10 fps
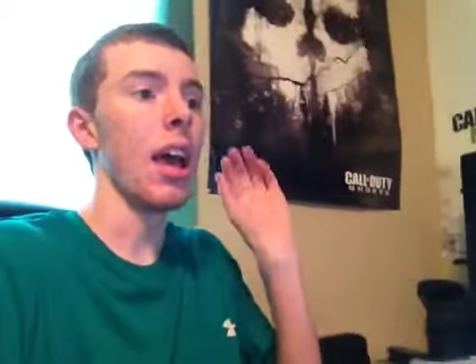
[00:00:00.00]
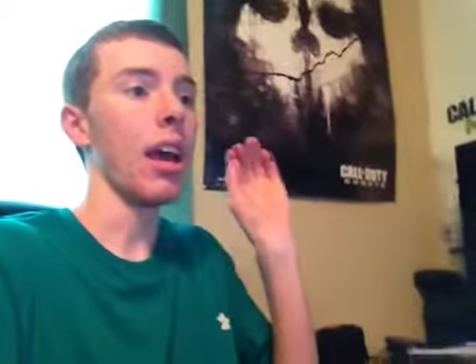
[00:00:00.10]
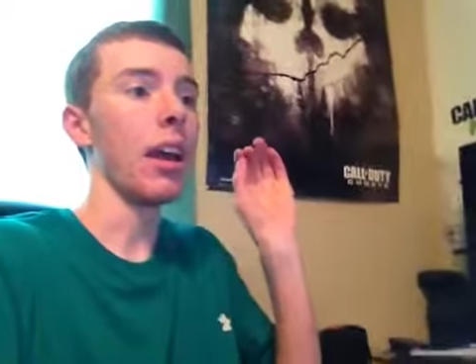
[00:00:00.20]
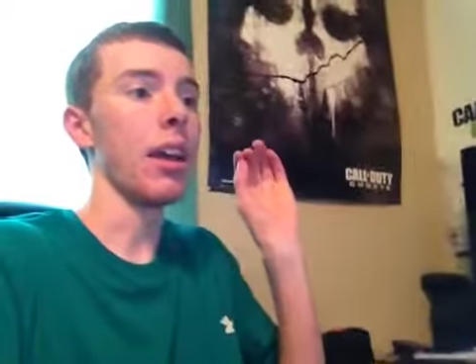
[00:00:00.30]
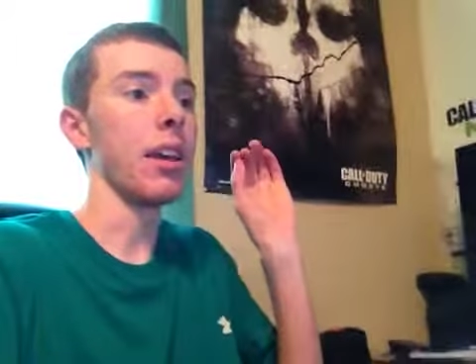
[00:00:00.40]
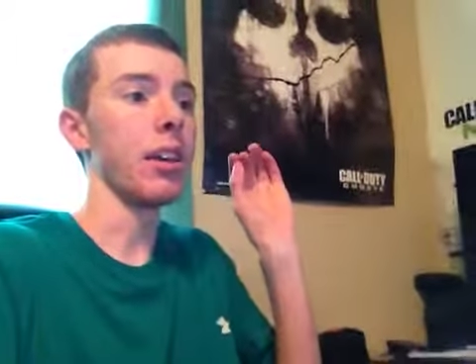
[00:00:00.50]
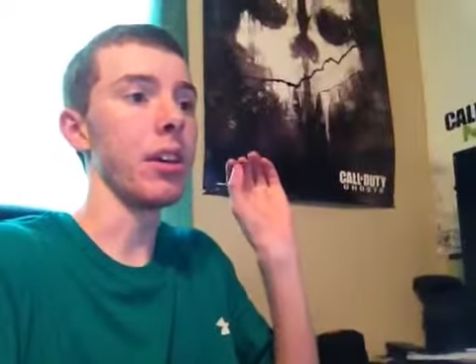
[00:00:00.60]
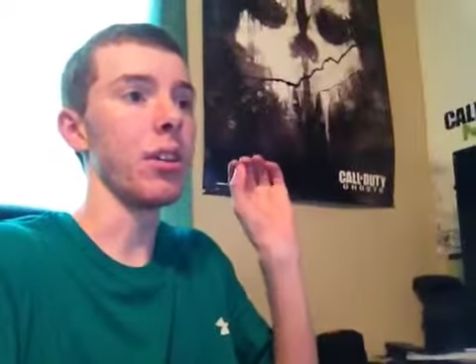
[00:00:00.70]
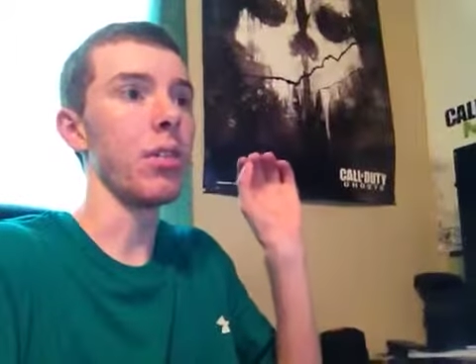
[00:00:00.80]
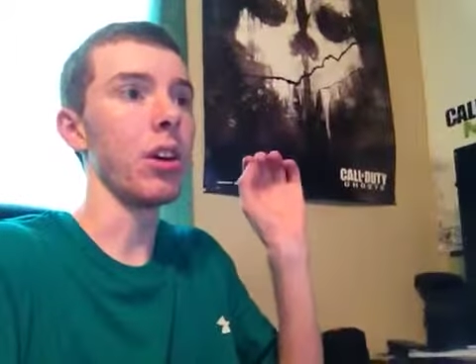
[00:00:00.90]

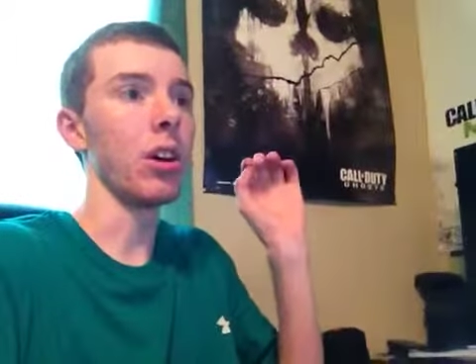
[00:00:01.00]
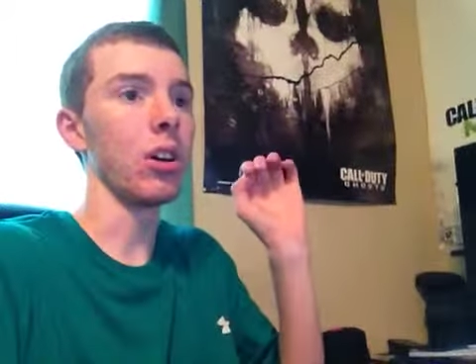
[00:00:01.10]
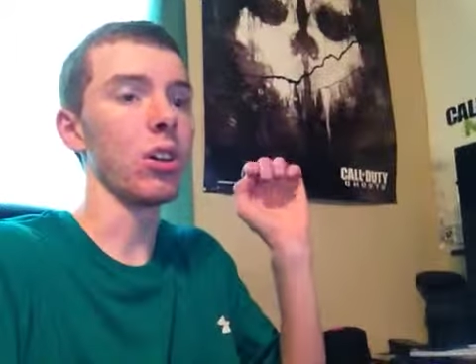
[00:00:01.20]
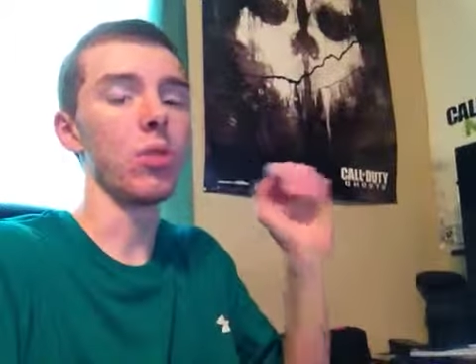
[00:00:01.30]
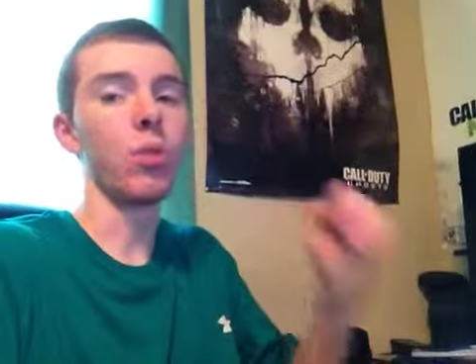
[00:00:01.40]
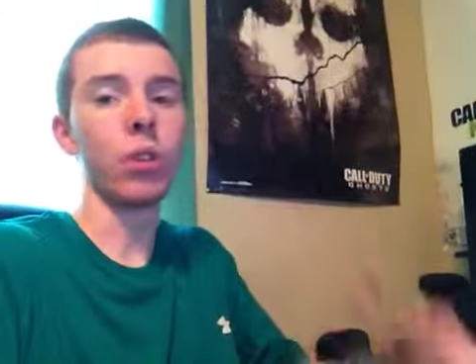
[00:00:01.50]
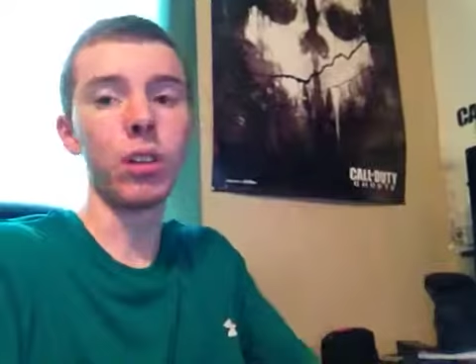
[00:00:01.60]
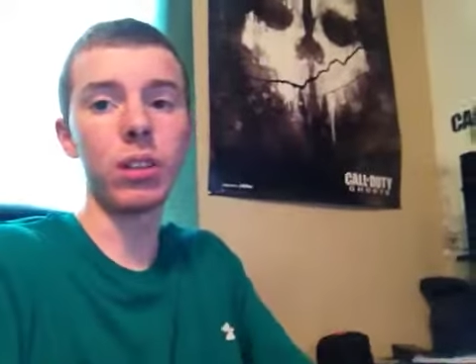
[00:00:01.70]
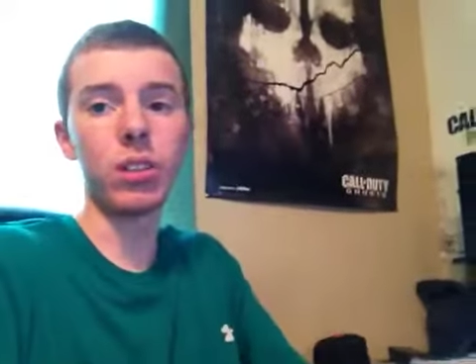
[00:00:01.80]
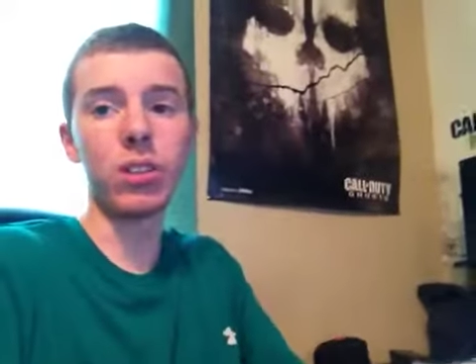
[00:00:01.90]
a uh,
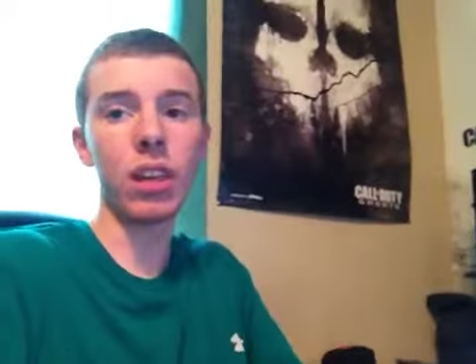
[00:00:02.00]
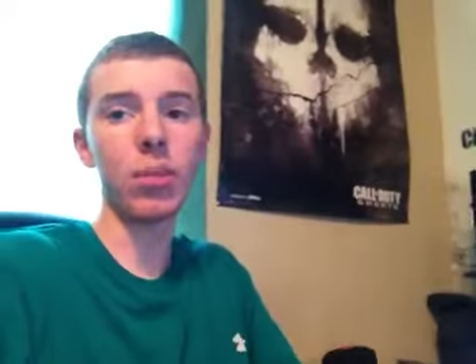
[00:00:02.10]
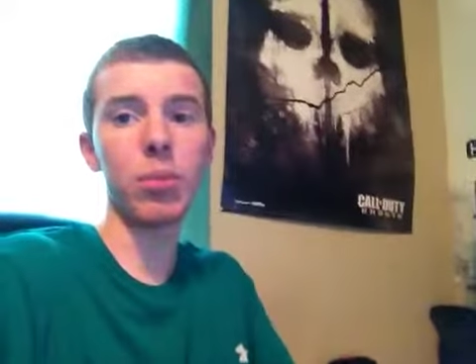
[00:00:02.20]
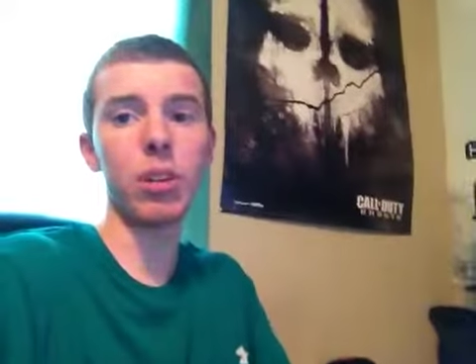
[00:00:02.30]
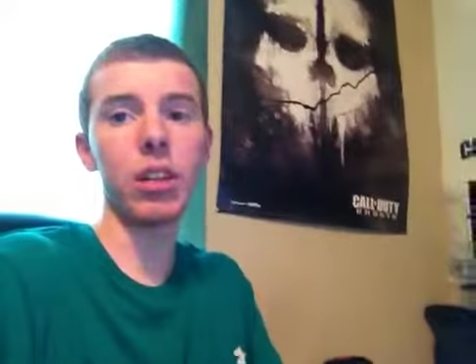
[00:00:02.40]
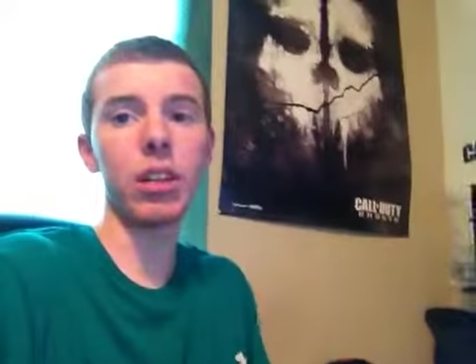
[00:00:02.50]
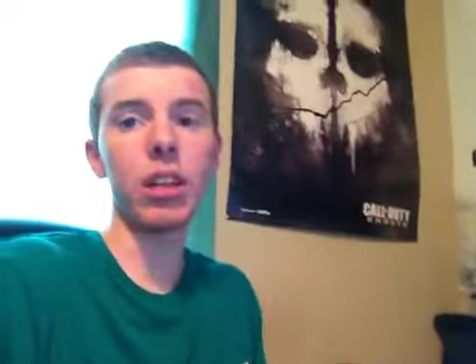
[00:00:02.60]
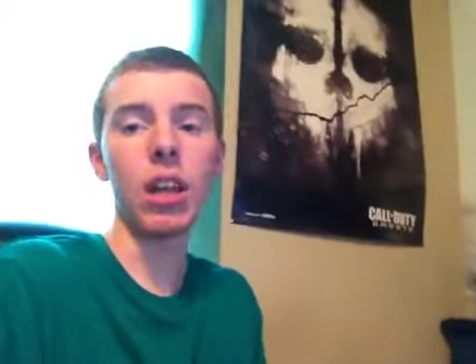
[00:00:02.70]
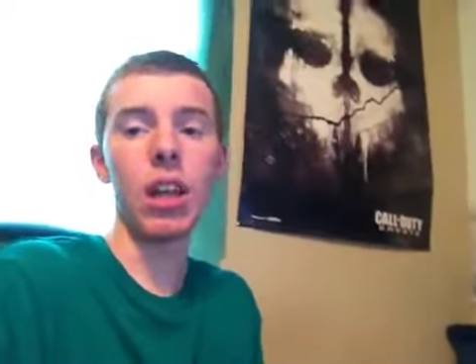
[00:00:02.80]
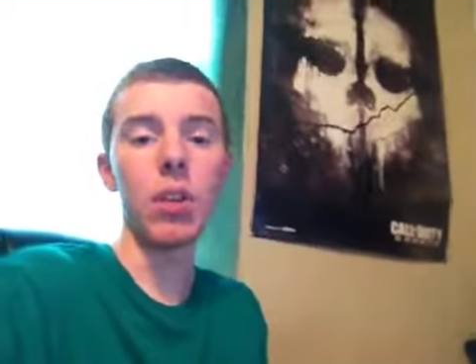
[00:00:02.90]
release gameplay
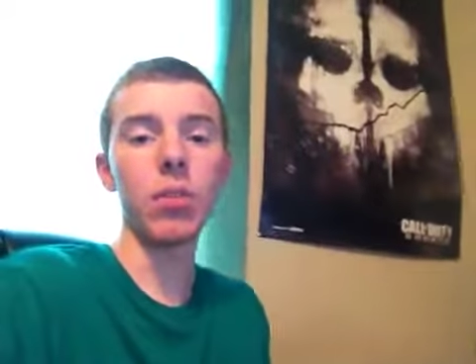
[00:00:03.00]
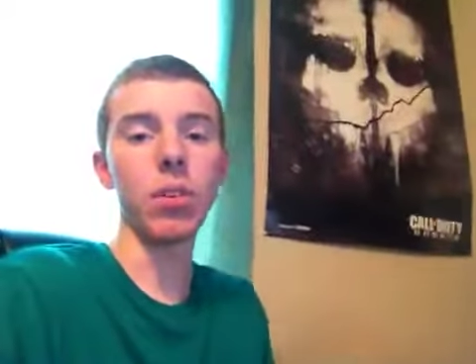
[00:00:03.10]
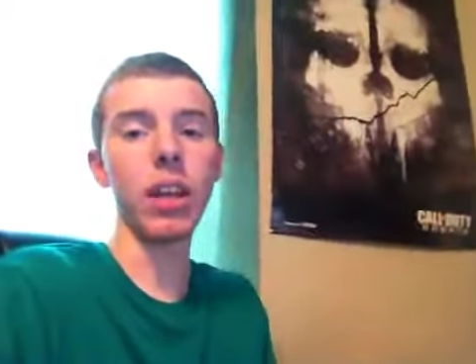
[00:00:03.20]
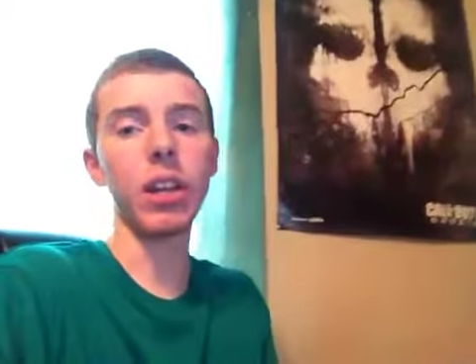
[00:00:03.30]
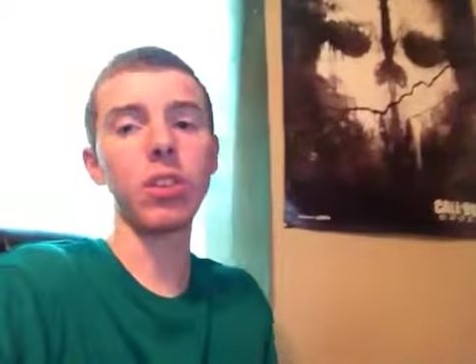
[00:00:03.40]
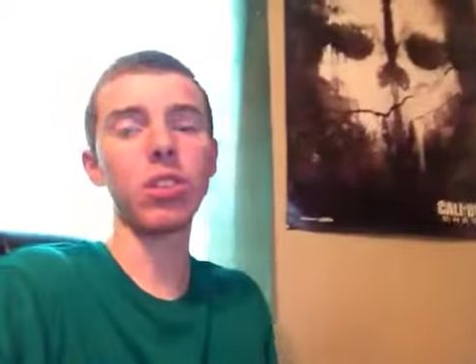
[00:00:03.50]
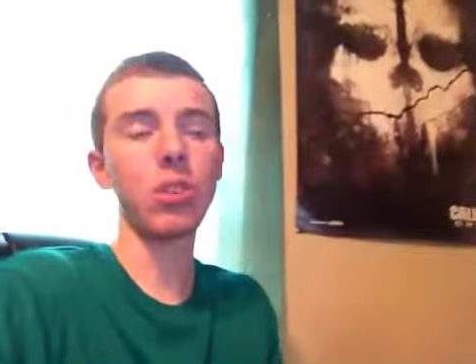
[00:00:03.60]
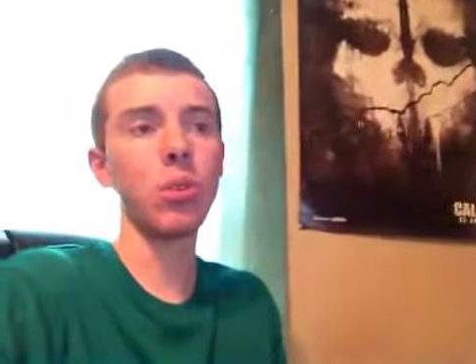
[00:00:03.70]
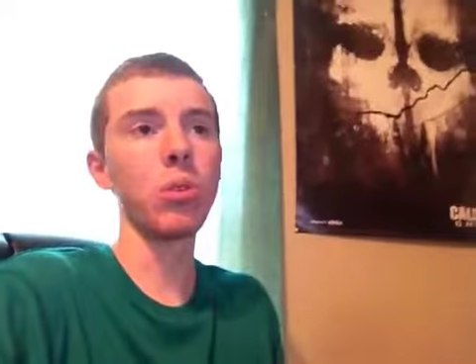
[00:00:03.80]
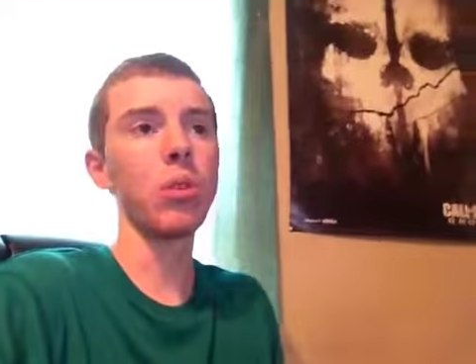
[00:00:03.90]
for that
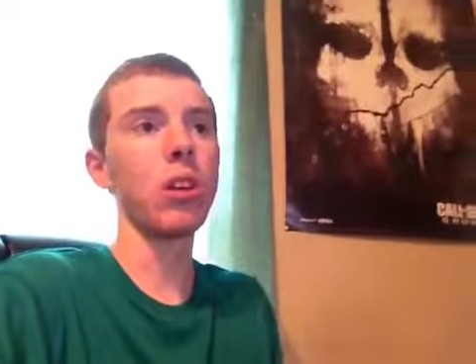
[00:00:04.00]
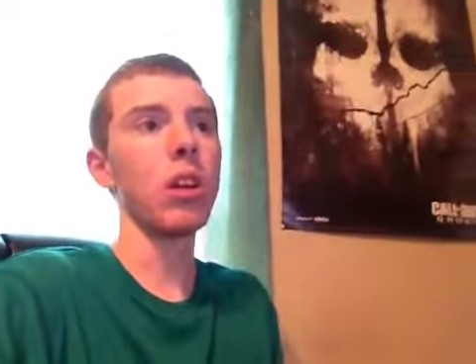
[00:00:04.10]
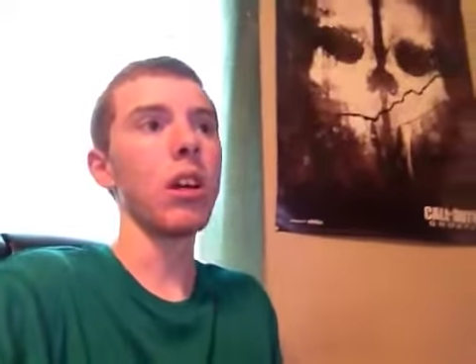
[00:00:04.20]
soon.